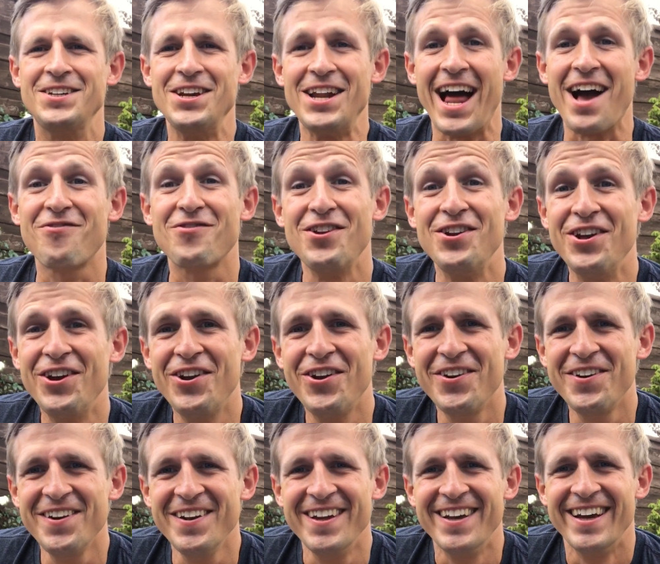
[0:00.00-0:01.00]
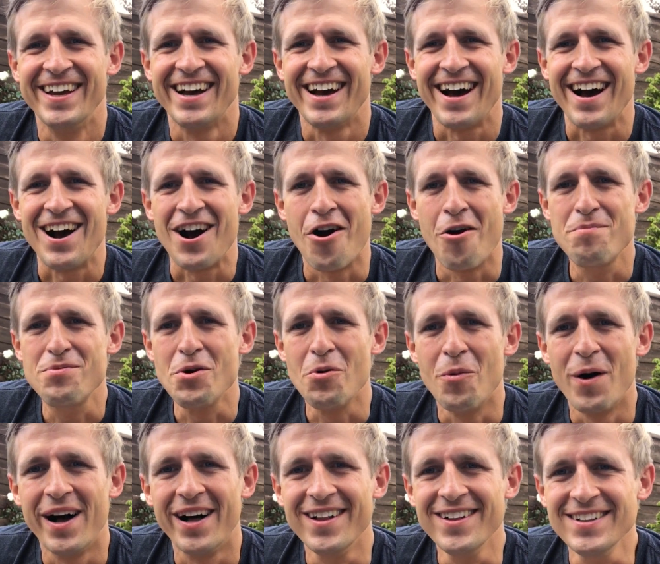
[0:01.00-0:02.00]
Good afternoon. I hope
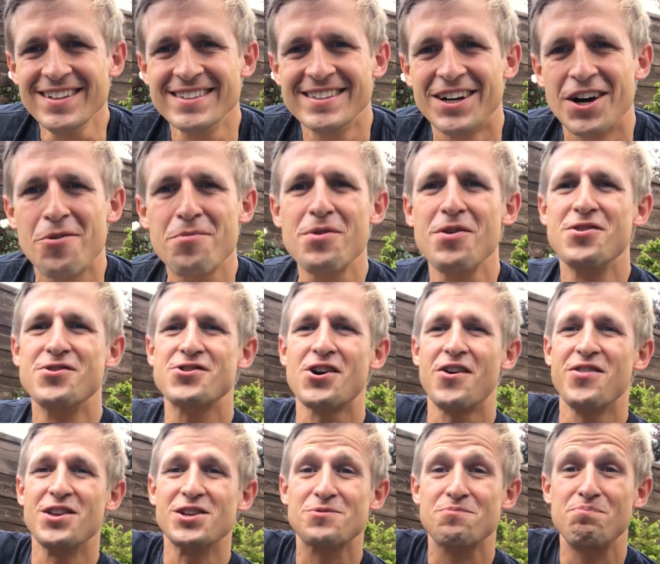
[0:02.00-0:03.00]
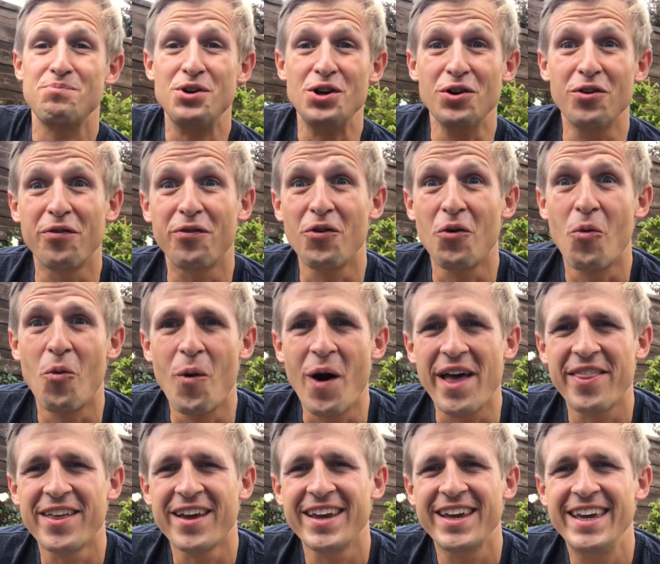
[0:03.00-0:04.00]
you're well. I hope you're enjoying this beautiful
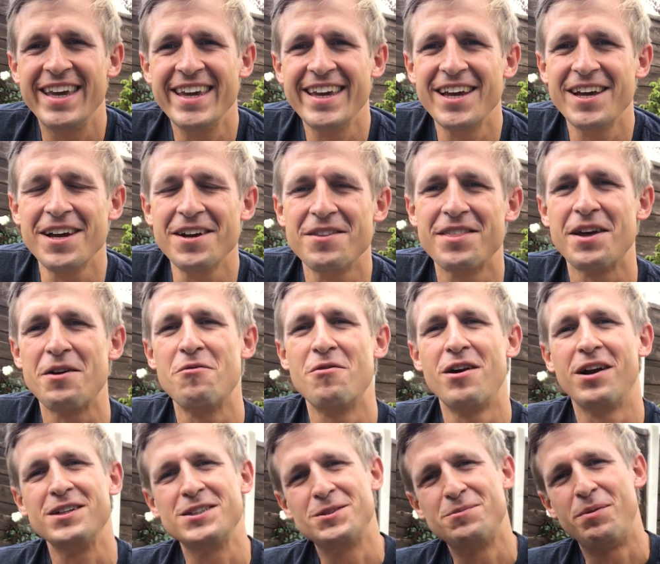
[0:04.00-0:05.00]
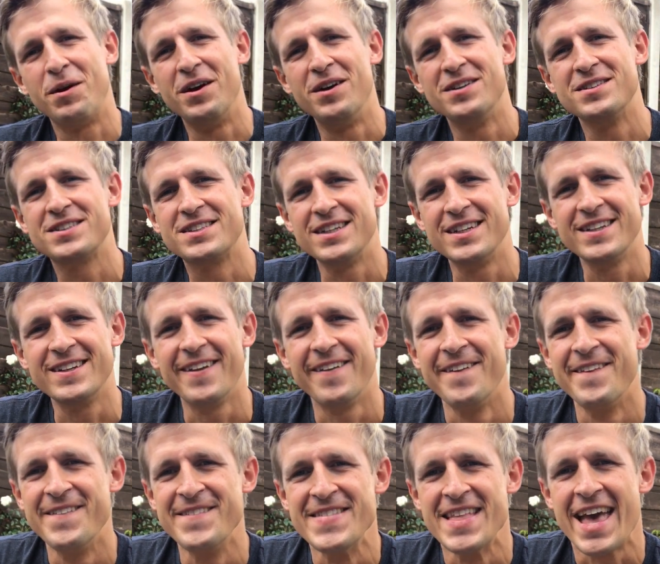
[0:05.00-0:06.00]
weather here that we're experiencing.
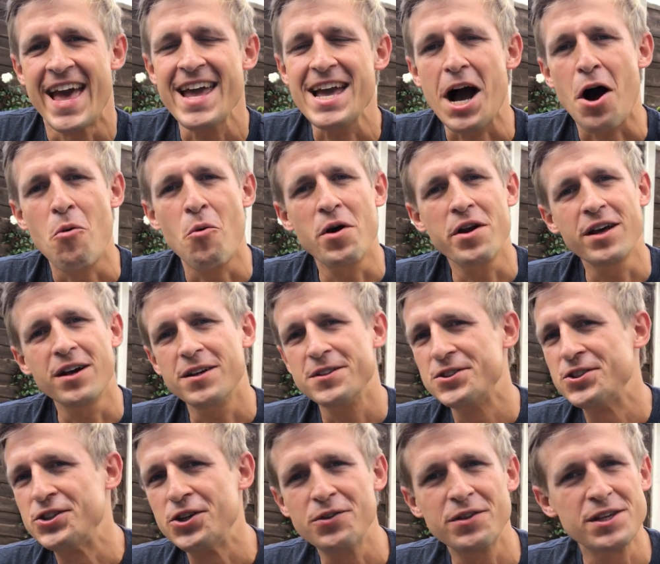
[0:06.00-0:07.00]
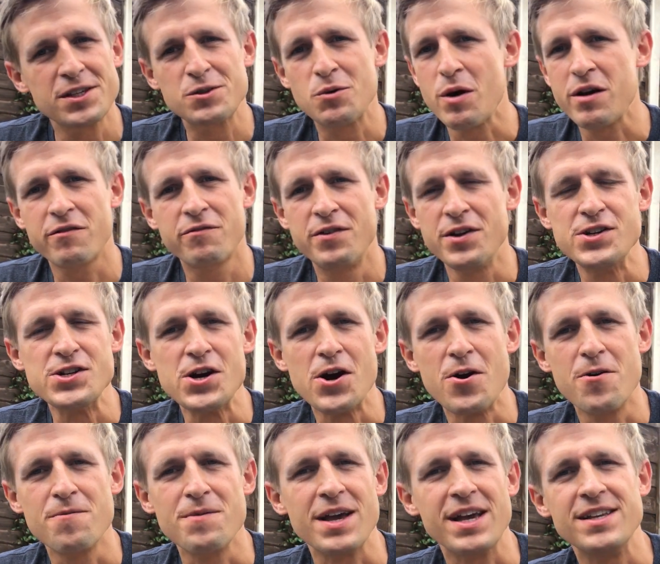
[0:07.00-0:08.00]
Hey, I want to shoot this quick
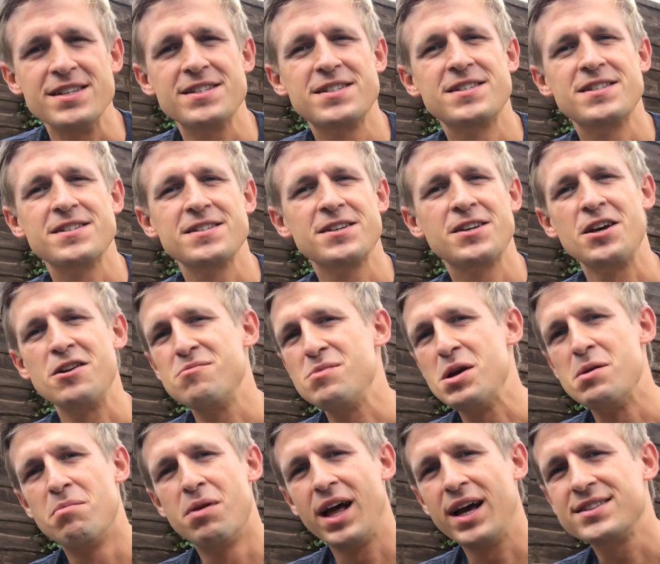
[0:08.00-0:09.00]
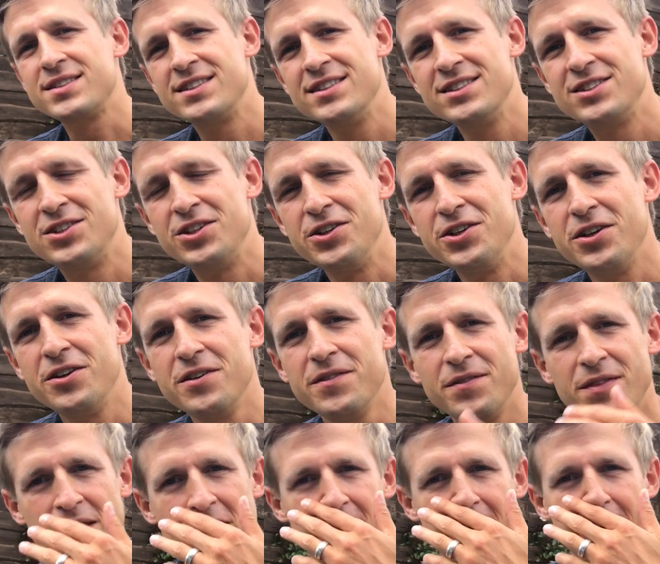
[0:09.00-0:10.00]
video. It's going to be a blessing to you.